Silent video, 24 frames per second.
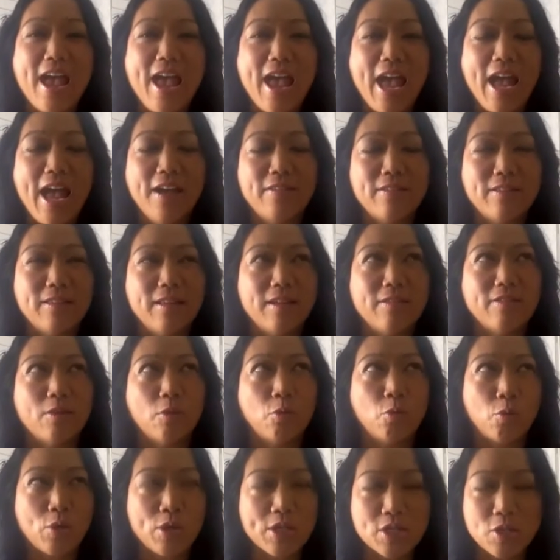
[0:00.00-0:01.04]
And the
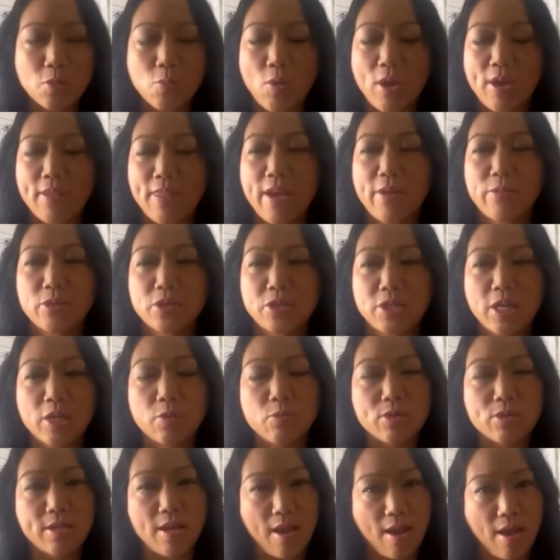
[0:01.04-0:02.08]
reason why that was done
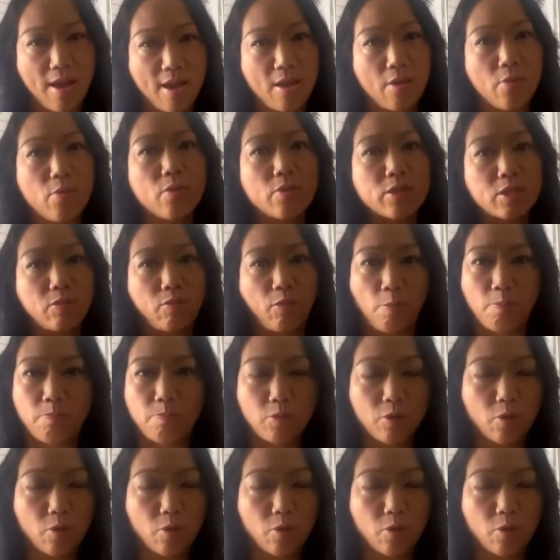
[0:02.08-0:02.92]
was for